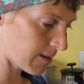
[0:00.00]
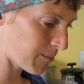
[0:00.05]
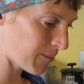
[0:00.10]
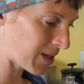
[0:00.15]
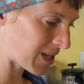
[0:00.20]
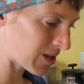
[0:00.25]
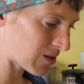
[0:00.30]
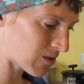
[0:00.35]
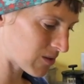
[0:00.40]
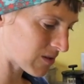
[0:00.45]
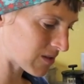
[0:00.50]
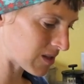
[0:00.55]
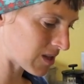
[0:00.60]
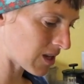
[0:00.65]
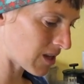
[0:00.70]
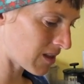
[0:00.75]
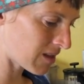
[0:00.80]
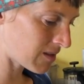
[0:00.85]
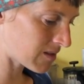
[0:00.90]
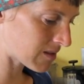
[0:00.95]
Because
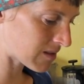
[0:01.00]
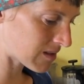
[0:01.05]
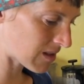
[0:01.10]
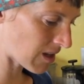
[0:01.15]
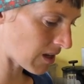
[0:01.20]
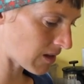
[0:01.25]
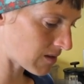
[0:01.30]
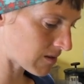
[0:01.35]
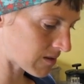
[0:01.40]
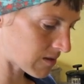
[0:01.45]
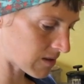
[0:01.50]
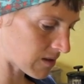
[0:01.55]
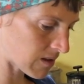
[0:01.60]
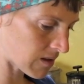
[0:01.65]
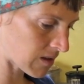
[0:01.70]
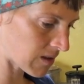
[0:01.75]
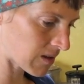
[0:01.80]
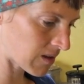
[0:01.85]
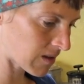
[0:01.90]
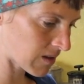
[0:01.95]
yeah, this taste
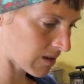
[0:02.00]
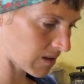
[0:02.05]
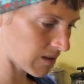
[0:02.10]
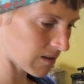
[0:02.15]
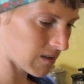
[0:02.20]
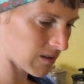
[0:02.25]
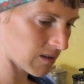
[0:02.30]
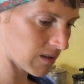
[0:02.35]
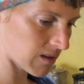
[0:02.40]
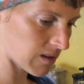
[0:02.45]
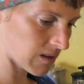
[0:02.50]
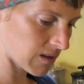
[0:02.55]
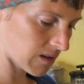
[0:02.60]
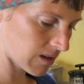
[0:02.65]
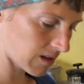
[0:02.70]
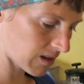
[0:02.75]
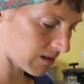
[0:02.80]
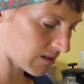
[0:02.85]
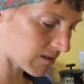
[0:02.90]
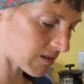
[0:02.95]

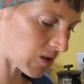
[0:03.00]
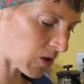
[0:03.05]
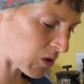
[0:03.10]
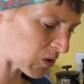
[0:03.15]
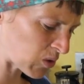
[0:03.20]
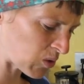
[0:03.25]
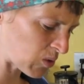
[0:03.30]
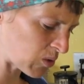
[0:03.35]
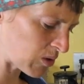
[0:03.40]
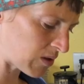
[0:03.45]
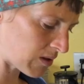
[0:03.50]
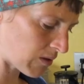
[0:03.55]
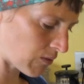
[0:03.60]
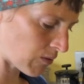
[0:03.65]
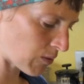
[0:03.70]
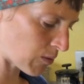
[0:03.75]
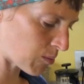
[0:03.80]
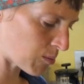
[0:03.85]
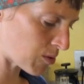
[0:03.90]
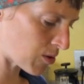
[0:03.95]
is not good
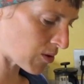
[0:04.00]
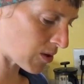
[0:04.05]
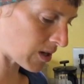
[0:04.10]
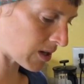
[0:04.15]
if you burn